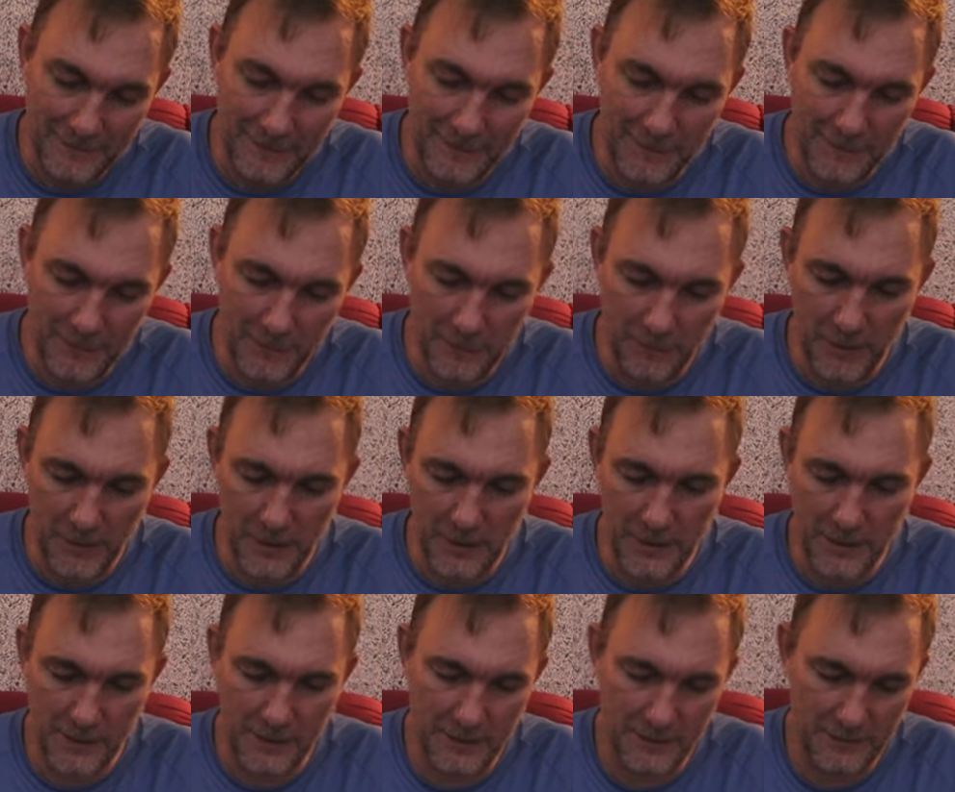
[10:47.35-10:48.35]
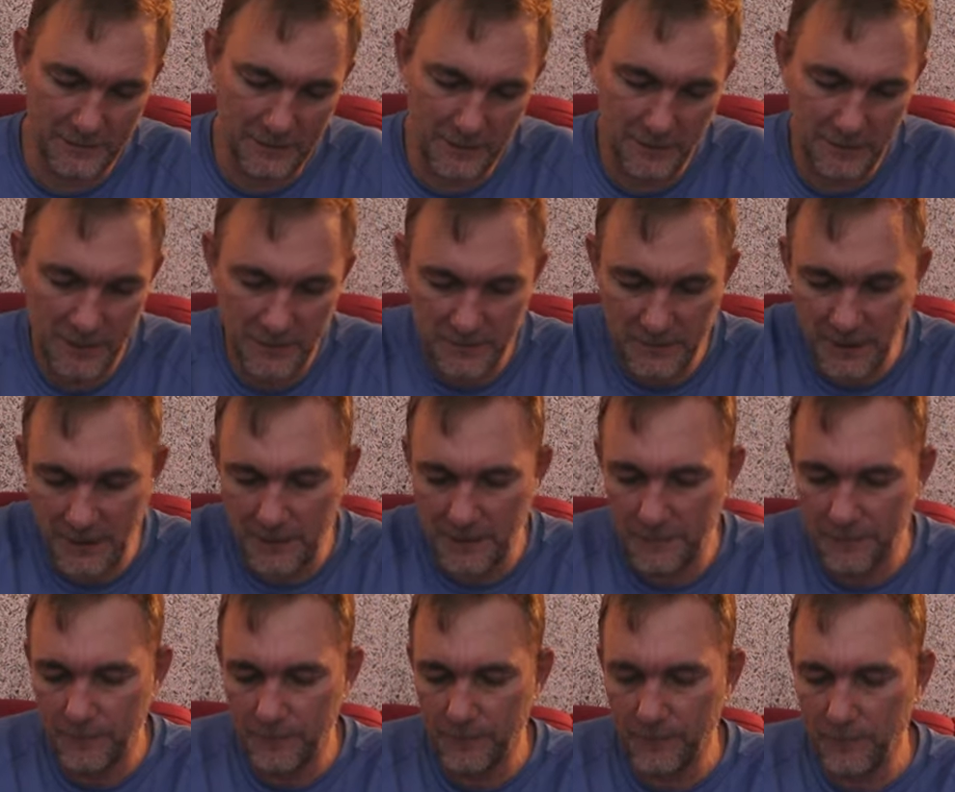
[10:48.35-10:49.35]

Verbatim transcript: Get a little bit of that ice cream up there.